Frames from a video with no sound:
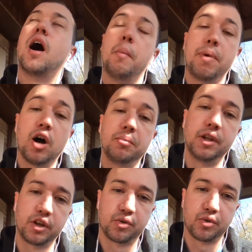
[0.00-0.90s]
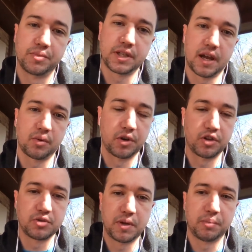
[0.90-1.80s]
public group chat where
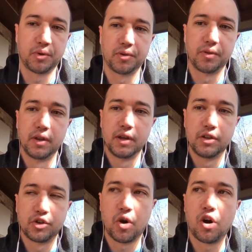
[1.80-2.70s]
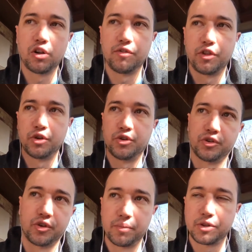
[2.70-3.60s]
there's people. So all of those
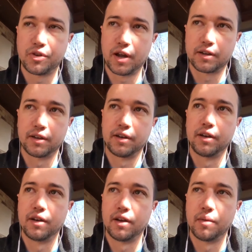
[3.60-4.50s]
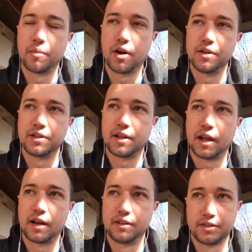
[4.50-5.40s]
are abstracted on
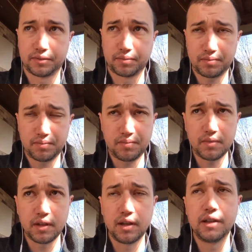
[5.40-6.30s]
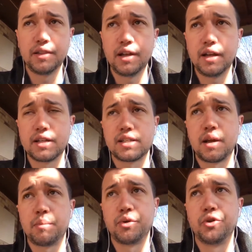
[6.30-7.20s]
status. And then an
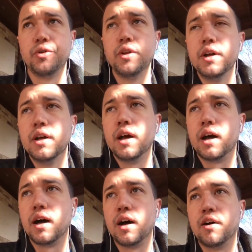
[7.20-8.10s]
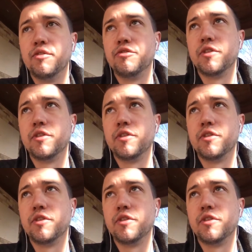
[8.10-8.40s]
example of